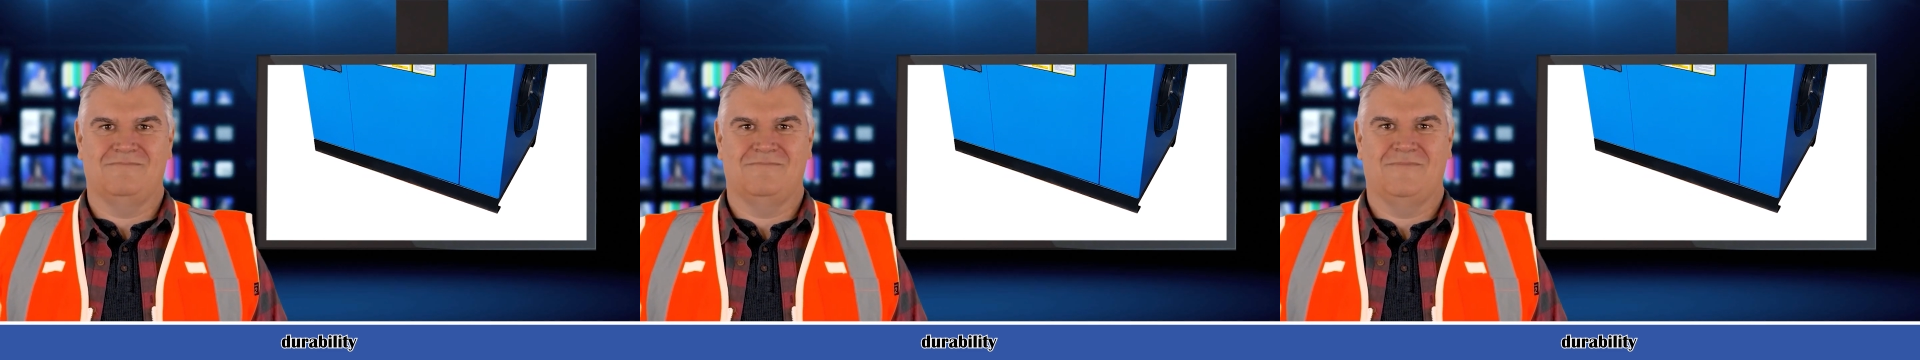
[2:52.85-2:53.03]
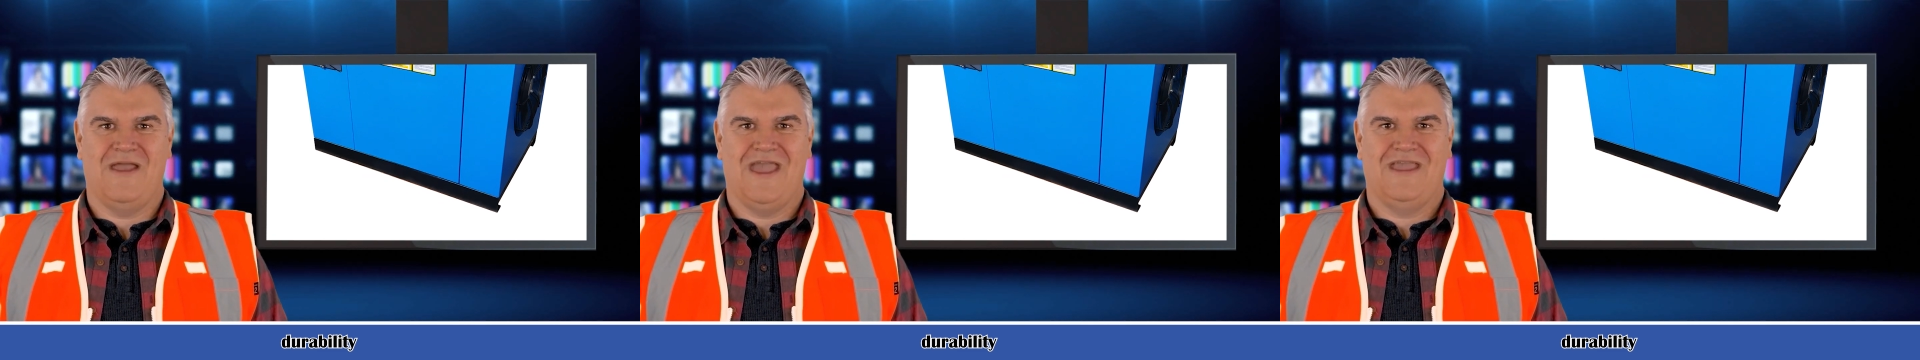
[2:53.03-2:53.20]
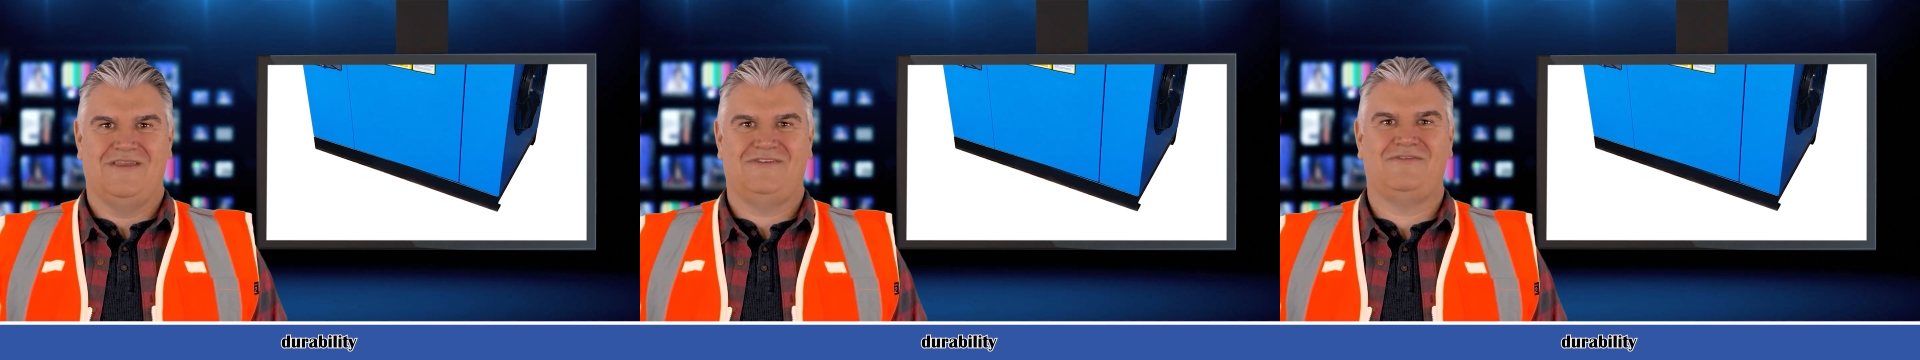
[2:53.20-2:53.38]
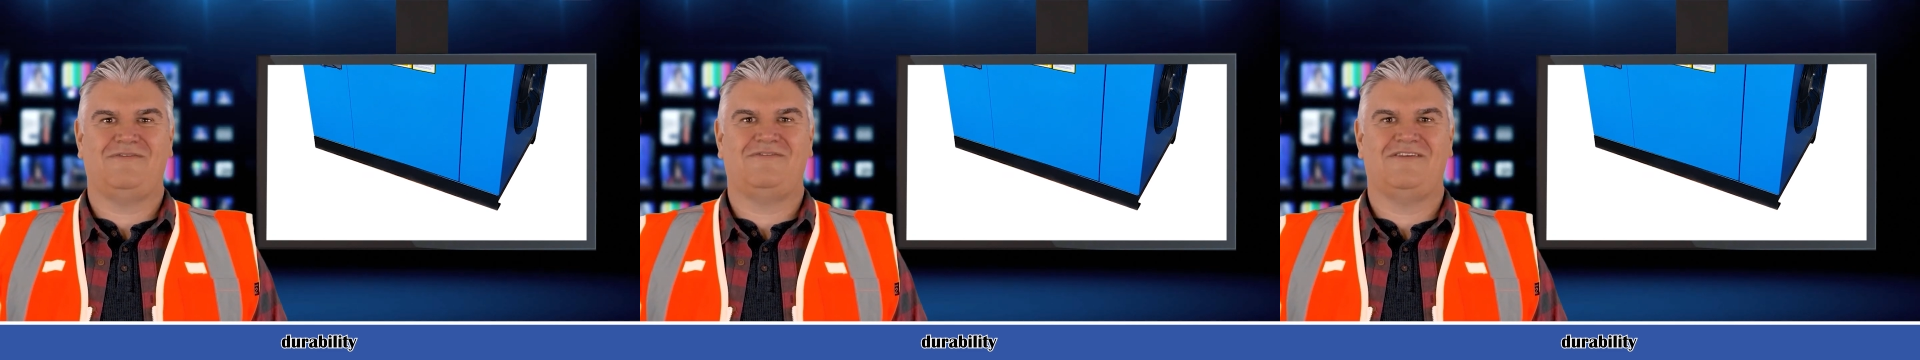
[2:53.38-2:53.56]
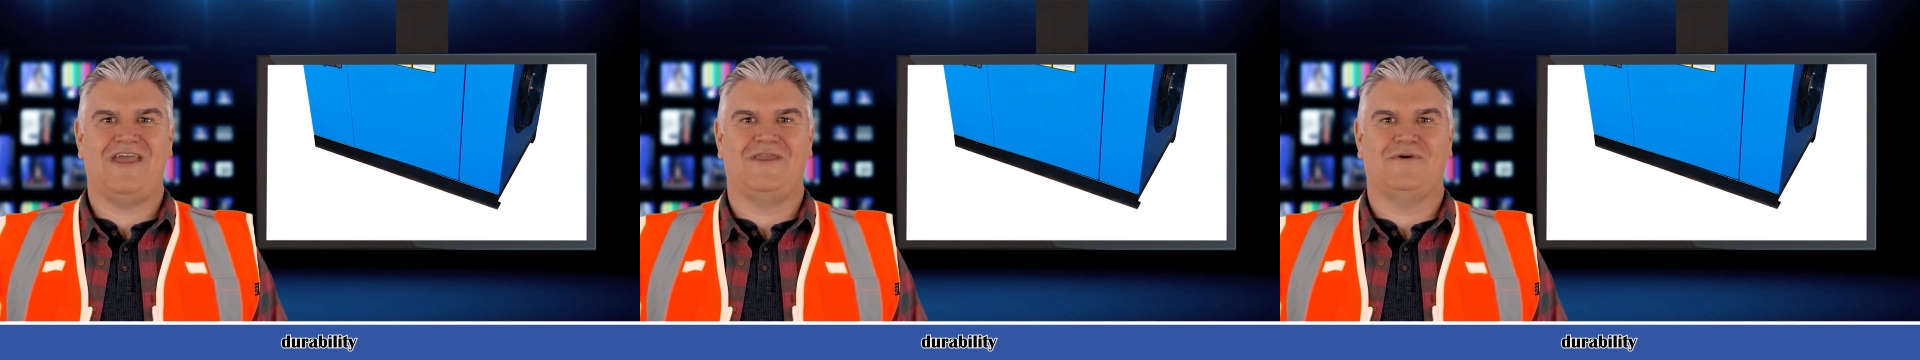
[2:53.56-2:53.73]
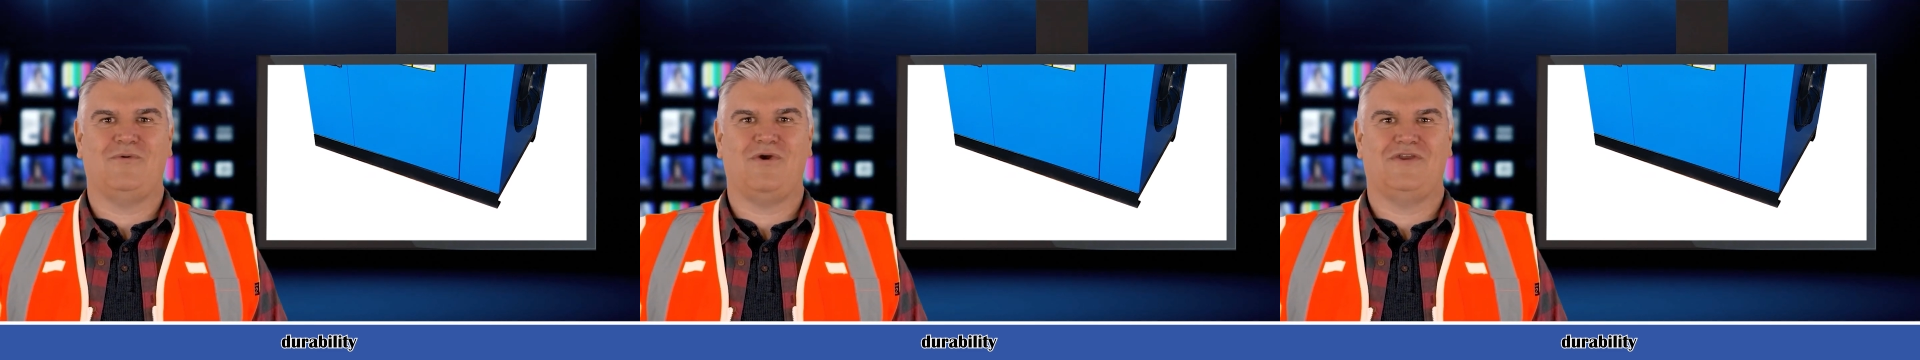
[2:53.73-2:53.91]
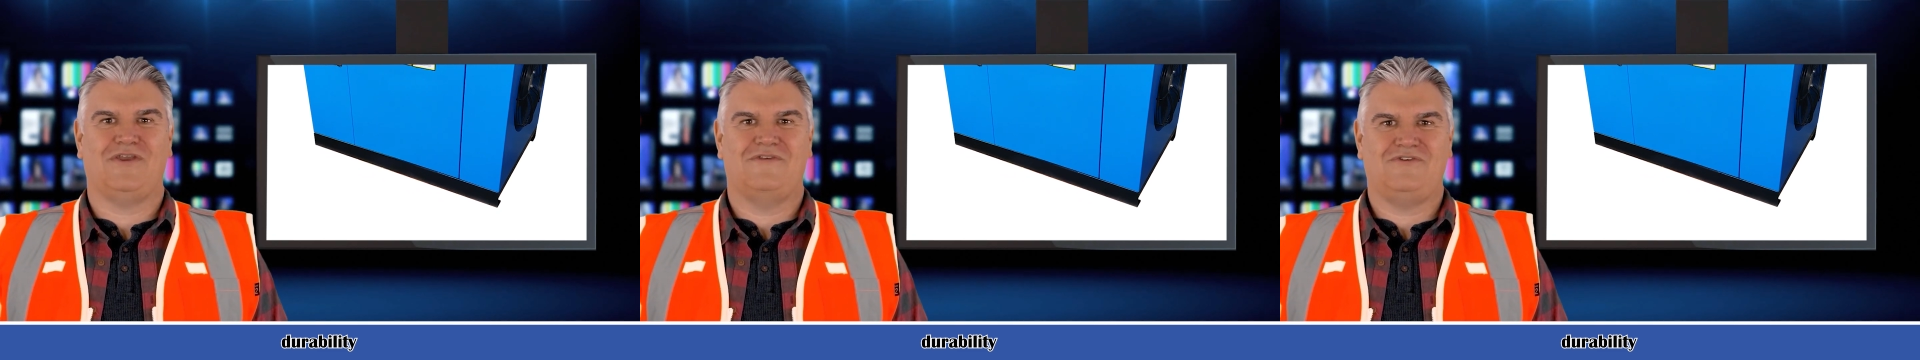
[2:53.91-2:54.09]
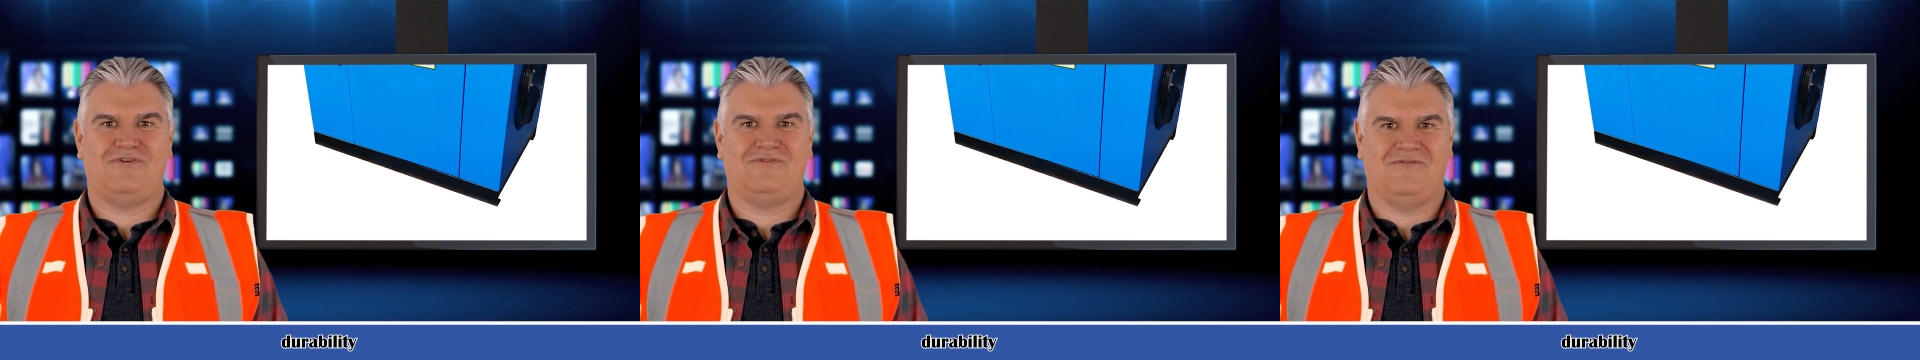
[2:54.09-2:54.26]
max psi
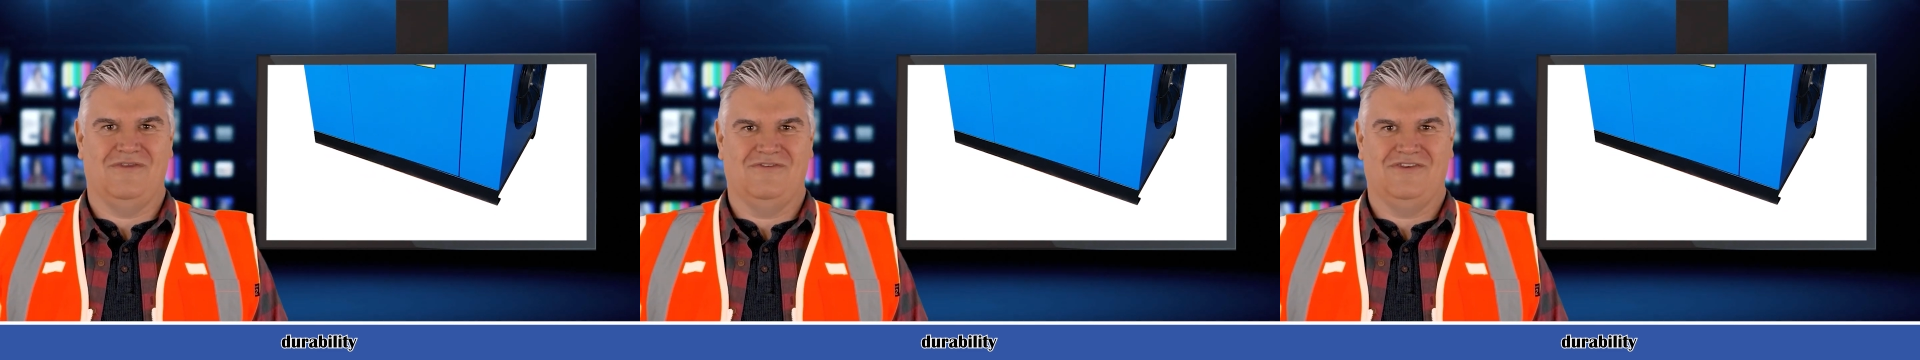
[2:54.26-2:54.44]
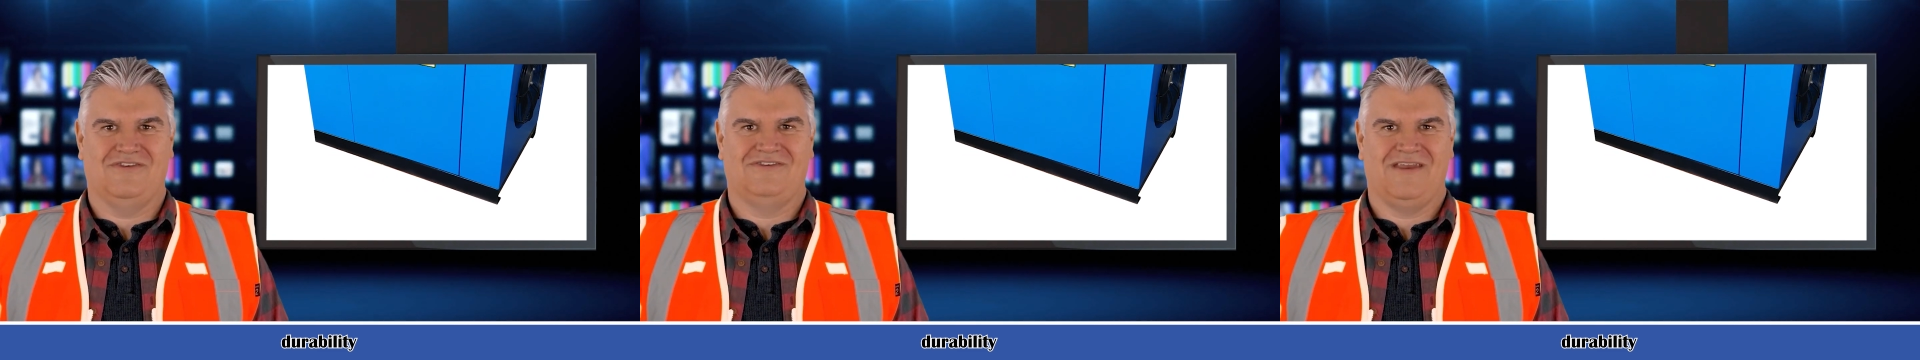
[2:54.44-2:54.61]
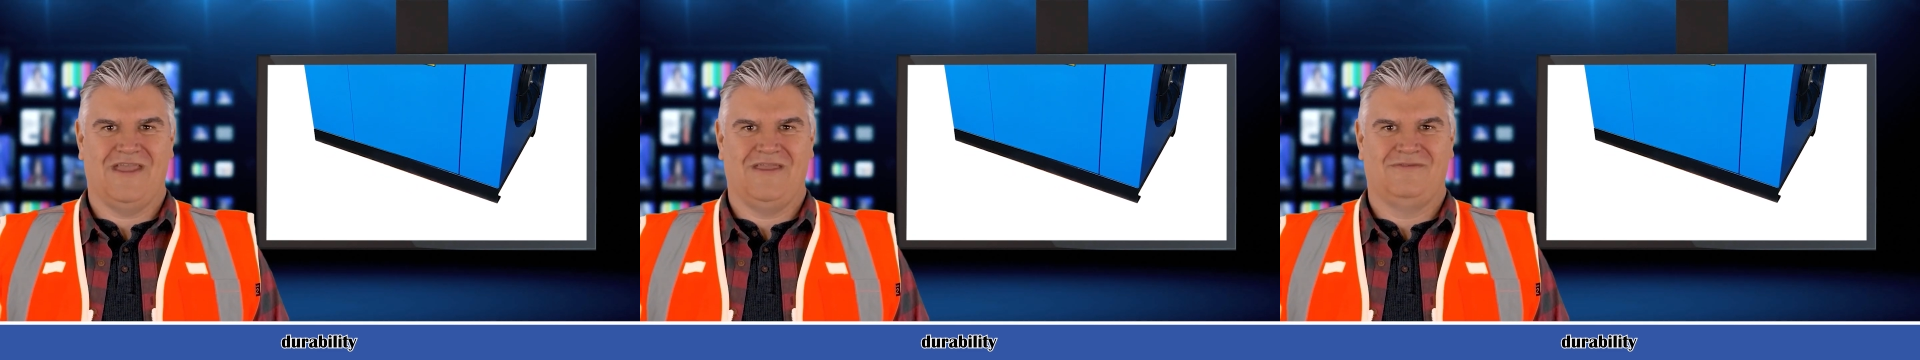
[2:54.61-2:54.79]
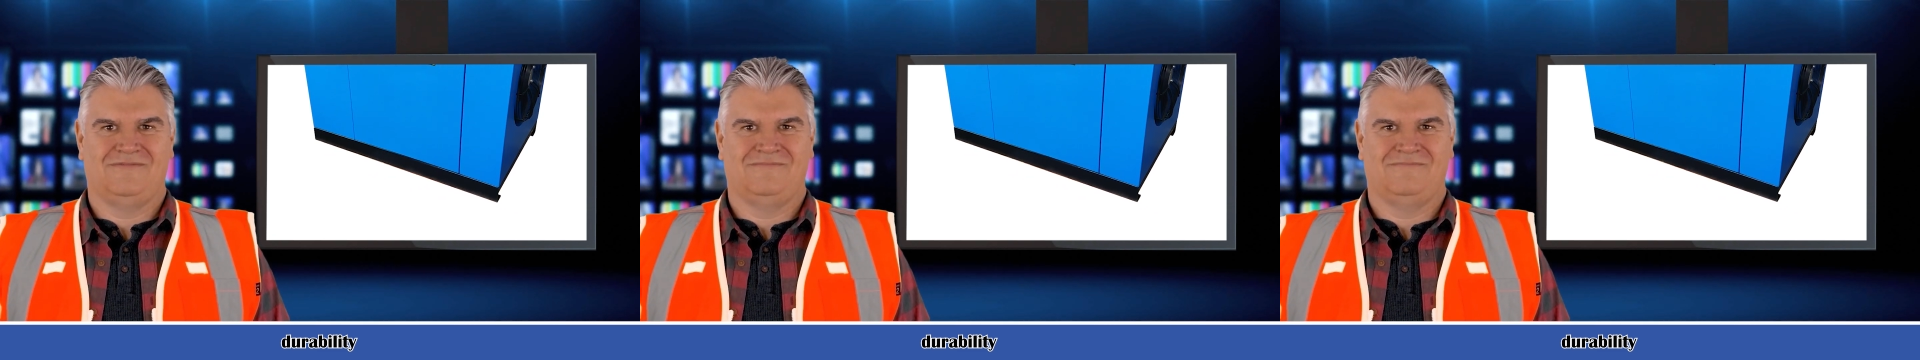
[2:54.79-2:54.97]
150 psi.